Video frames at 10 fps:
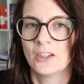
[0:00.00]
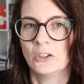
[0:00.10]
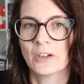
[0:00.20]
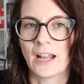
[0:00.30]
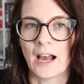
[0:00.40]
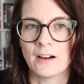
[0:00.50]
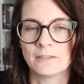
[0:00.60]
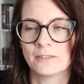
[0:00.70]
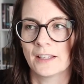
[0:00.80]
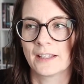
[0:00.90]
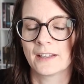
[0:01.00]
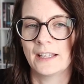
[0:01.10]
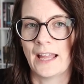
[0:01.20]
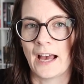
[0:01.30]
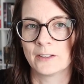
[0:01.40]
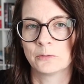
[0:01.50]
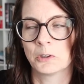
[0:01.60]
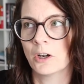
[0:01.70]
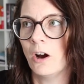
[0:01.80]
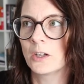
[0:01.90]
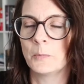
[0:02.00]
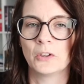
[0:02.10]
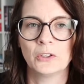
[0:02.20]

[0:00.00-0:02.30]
you could have like an ad for Audible,